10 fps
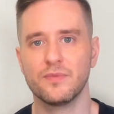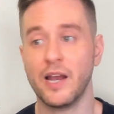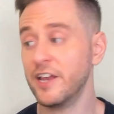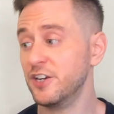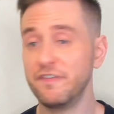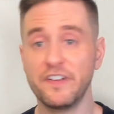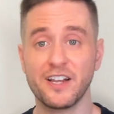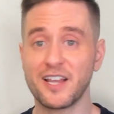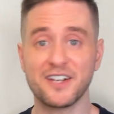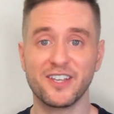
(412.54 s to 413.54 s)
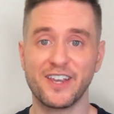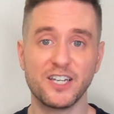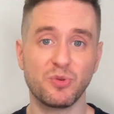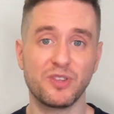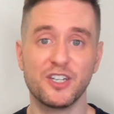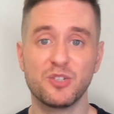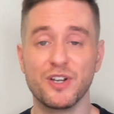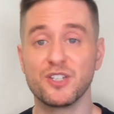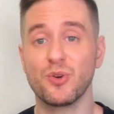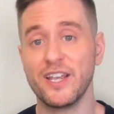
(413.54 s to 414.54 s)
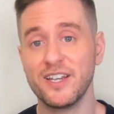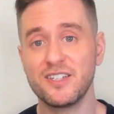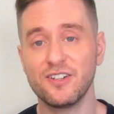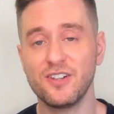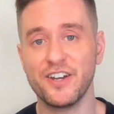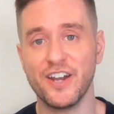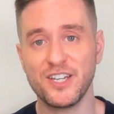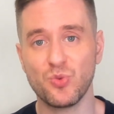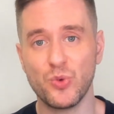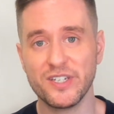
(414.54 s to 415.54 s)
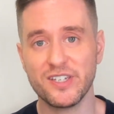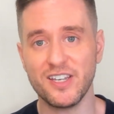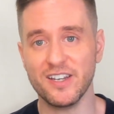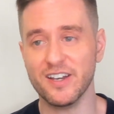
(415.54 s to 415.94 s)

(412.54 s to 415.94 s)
And I do feel like that's the case with this one, so it is still a nice whiskey.